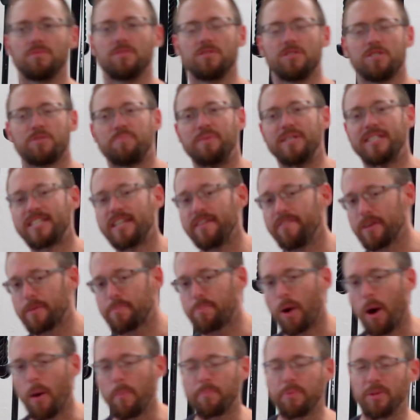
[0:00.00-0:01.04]
specific
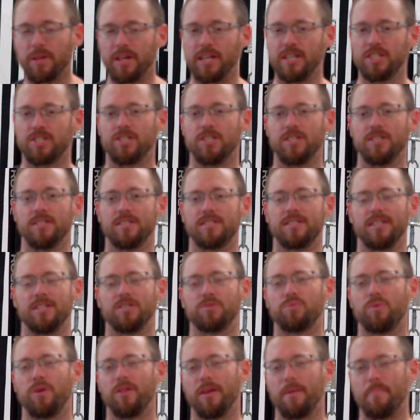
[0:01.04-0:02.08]
populations
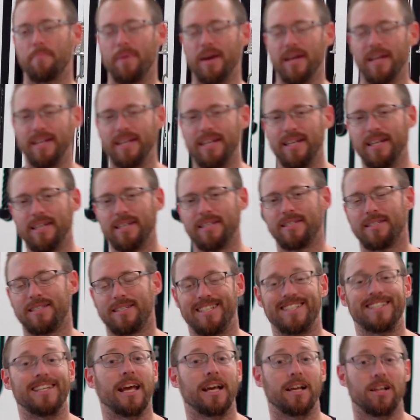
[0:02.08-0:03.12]
as well that might need
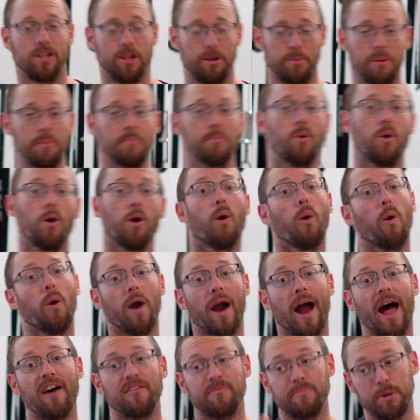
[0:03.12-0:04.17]
to take a little bit more or
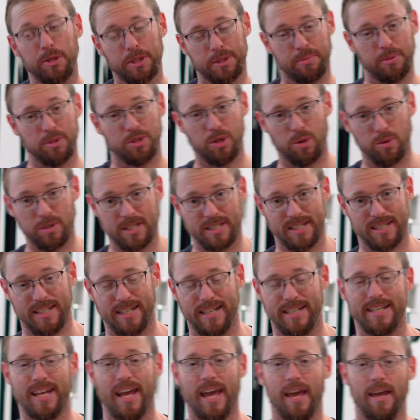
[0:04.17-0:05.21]
have multiple doses in
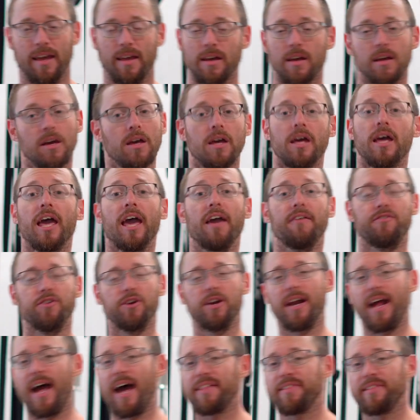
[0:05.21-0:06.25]
a day. If
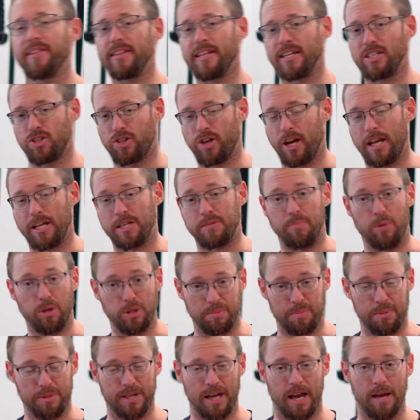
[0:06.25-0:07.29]
you're an athlete that trains
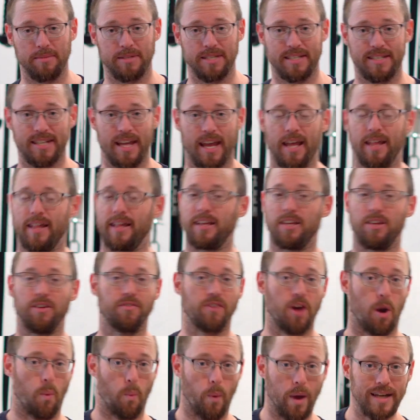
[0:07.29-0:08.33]
multiple times a day, like you've
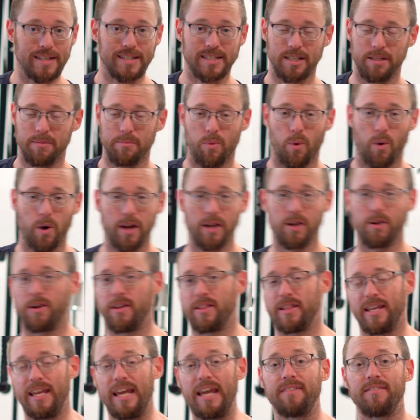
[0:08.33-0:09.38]
got weights in the morning or
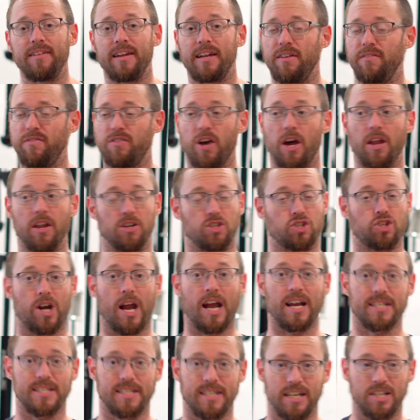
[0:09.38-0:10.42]
in the evening, and you've got a
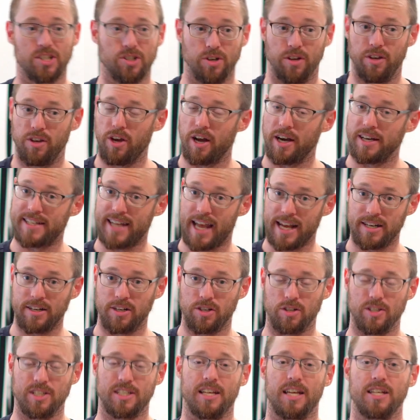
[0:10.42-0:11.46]
track session or you've got a
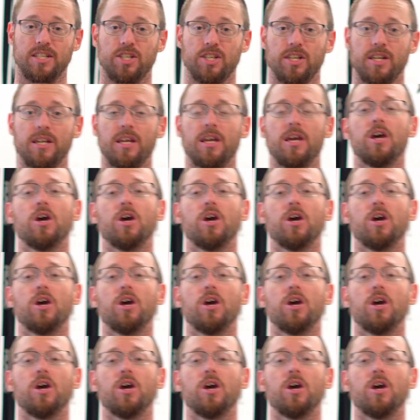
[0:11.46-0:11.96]
technical session,